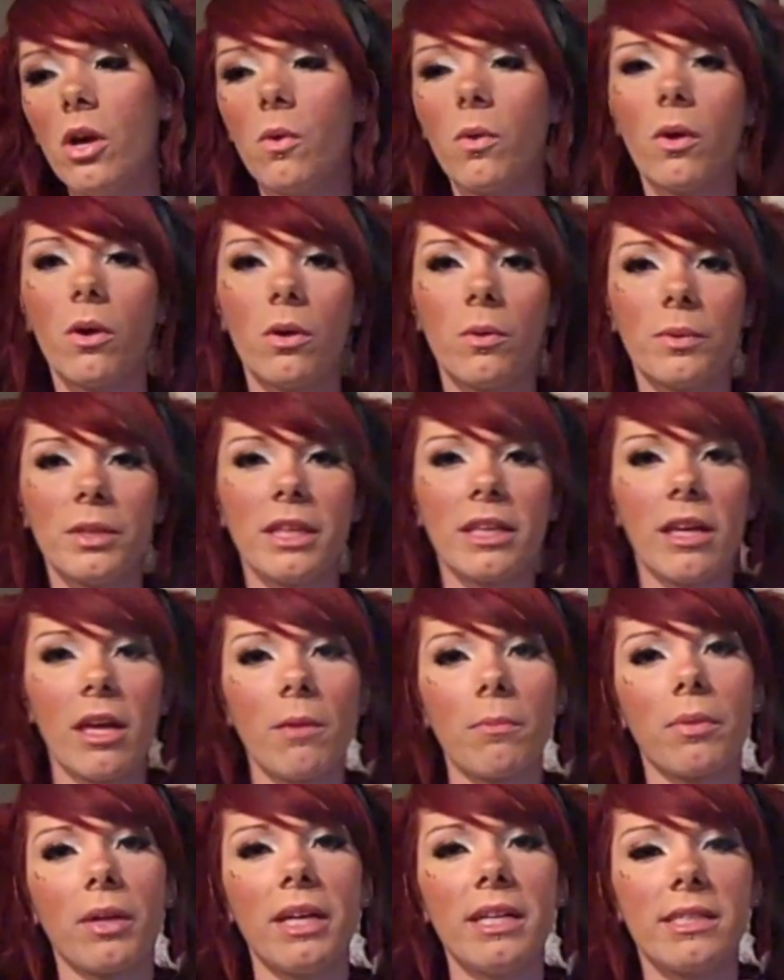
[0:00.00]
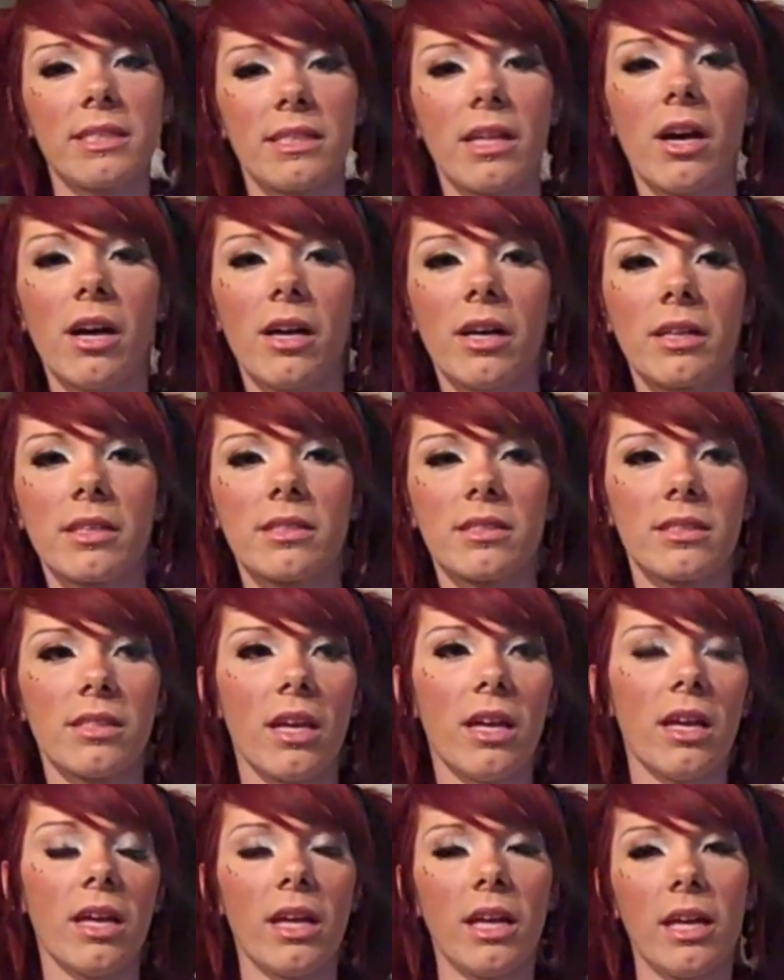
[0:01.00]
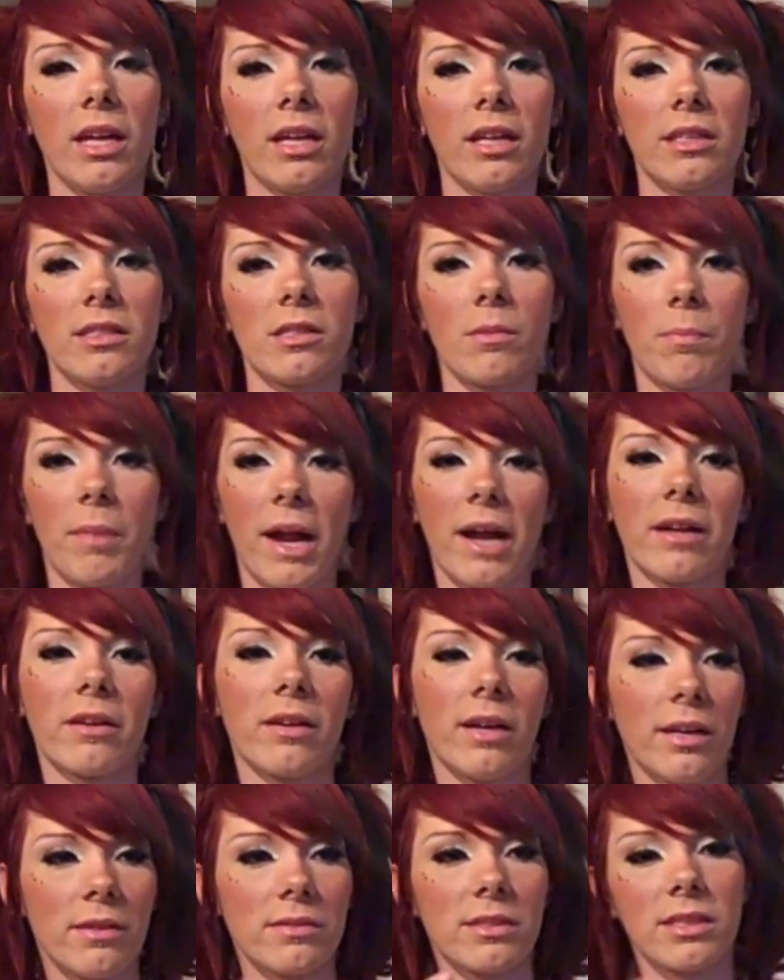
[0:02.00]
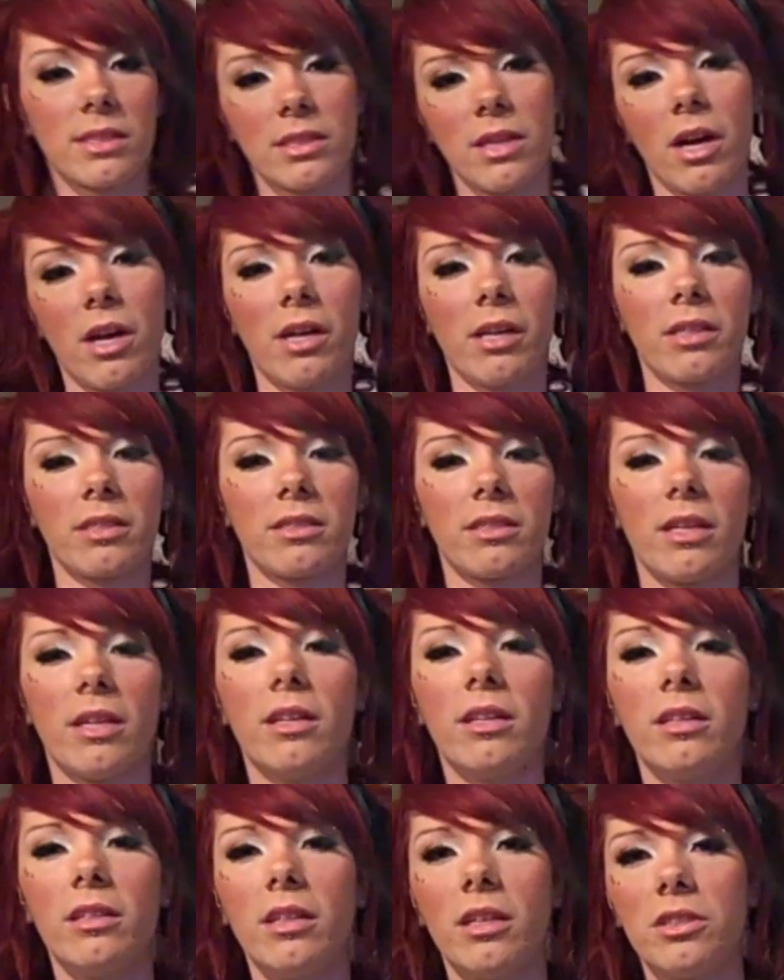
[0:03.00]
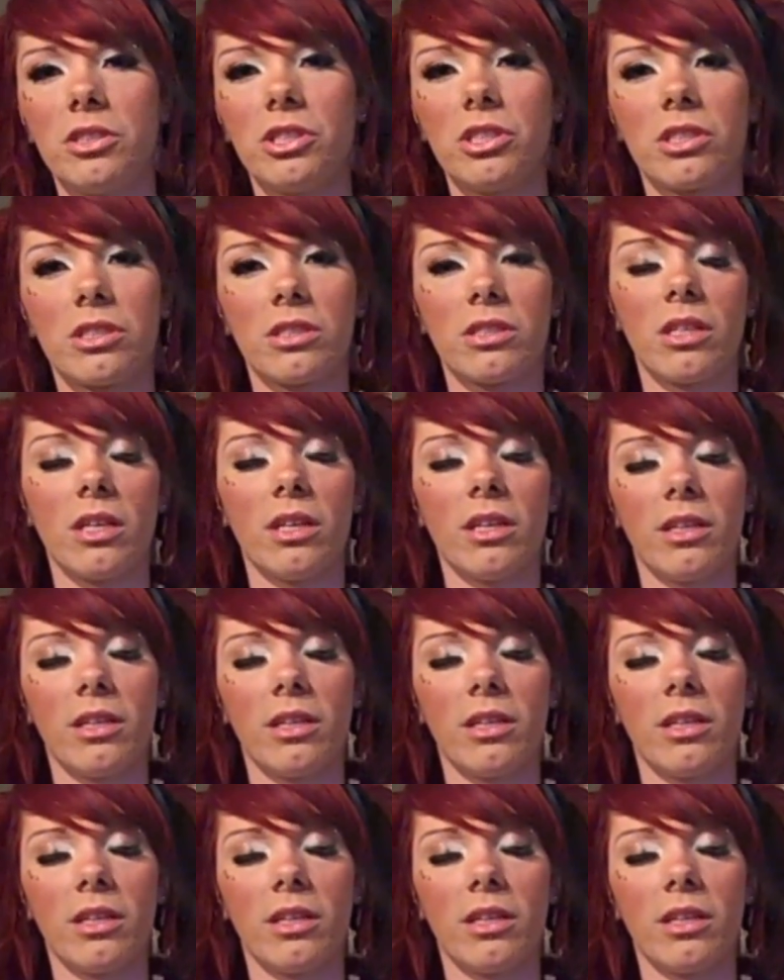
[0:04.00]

Well, when the gameplay sucks and the background sucks, and it's